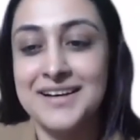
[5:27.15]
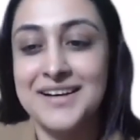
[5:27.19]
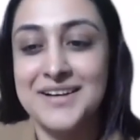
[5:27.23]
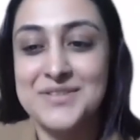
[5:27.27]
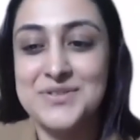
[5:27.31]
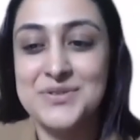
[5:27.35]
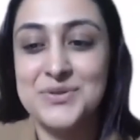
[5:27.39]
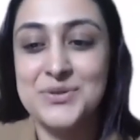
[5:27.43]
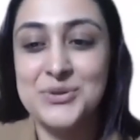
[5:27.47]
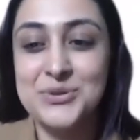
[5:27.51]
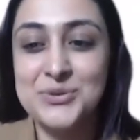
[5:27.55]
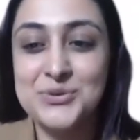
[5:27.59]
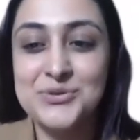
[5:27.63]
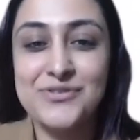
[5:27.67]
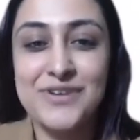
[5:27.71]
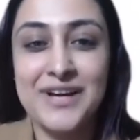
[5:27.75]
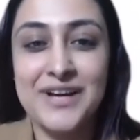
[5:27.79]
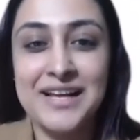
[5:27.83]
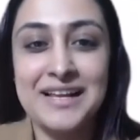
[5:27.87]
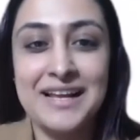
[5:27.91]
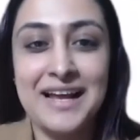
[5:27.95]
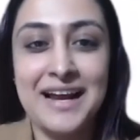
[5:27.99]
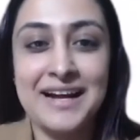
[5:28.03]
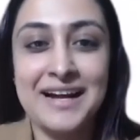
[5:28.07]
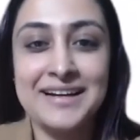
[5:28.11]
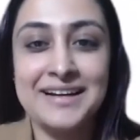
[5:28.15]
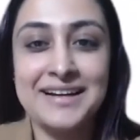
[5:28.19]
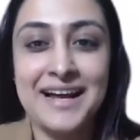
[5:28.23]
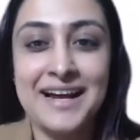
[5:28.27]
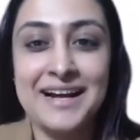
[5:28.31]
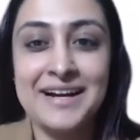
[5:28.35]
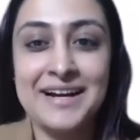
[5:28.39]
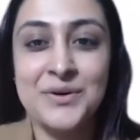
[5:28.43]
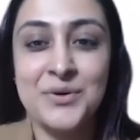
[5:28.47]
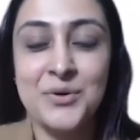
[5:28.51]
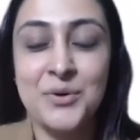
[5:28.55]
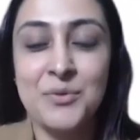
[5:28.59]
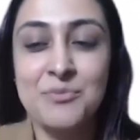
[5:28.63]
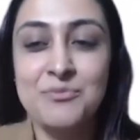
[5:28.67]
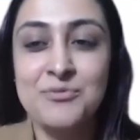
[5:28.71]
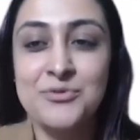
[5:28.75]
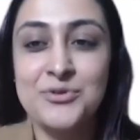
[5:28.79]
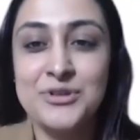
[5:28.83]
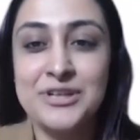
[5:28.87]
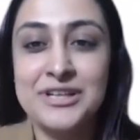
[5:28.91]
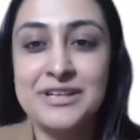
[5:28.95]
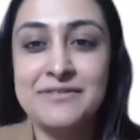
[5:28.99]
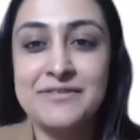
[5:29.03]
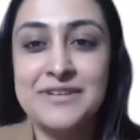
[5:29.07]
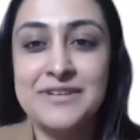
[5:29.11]
So do well and
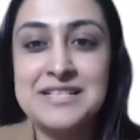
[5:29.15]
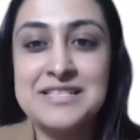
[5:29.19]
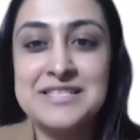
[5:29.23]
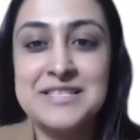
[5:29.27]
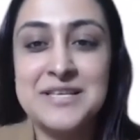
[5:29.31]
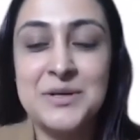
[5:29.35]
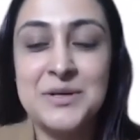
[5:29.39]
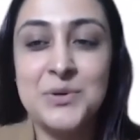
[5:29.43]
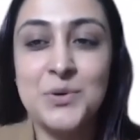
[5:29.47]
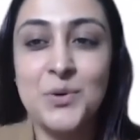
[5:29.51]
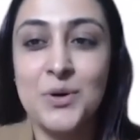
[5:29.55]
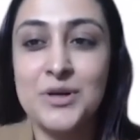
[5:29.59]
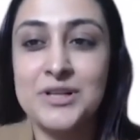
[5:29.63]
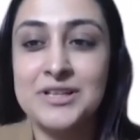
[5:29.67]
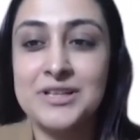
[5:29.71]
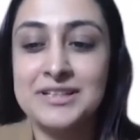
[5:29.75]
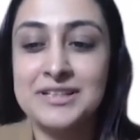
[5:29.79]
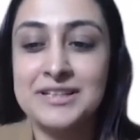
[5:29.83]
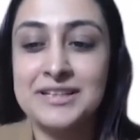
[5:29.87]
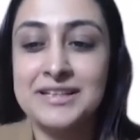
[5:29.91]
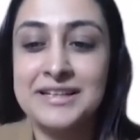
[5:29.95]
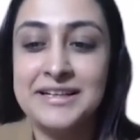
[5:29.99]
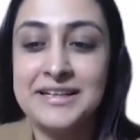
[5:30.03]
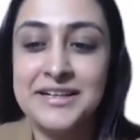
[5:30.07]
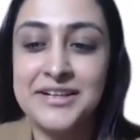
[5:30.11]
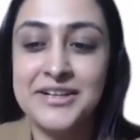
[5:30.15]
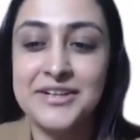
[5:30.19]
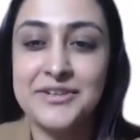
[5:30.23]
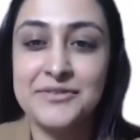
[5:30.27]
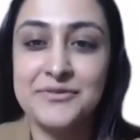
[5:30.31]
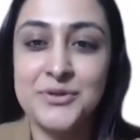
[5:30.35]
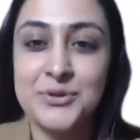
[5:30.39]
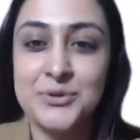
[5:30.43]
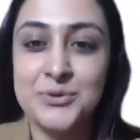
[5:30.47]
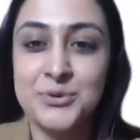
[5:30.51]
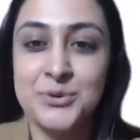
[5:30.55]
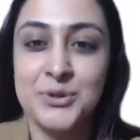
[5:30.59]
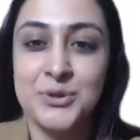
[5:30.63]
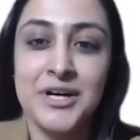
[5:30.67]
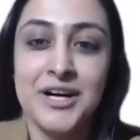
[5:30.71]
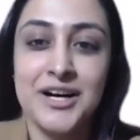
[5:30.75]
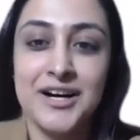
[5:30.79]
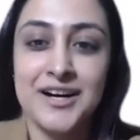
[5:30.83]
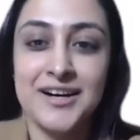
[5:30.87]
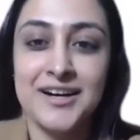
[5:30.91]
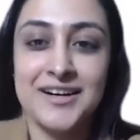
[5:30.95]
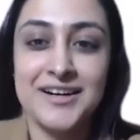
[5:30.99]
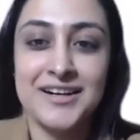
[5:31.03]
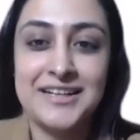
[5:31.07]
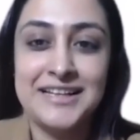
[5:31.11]
hopefully we'll see you all in the interview
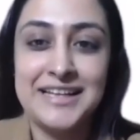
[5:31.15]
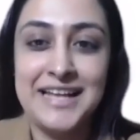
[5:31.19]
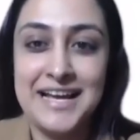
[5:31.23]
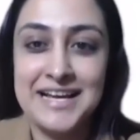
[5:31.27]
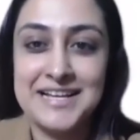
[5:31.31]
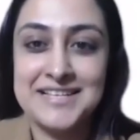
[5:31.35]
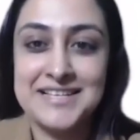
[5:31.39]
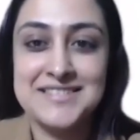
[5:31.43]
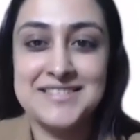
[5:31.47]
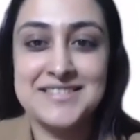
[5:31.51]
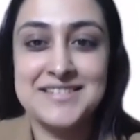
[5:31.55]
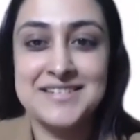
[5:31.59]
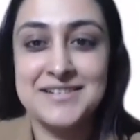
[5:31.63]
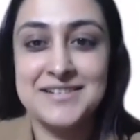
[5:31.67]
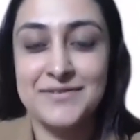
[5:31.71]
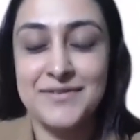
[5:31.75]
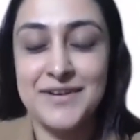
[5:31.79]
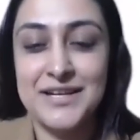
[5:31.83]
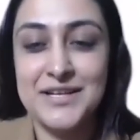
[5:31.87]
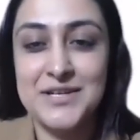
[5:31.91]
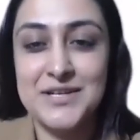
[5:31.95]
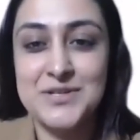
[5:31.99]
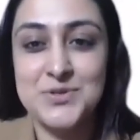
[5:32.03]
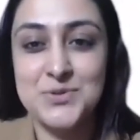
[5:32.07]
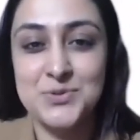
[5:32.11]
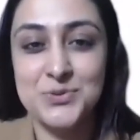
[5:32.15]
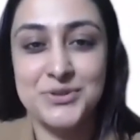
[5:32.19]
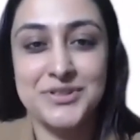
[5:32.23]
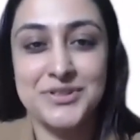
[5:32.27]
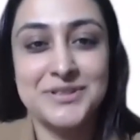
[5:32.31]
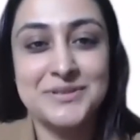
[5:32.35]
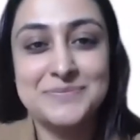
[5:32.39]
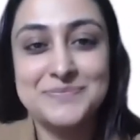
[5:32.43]
next very soon.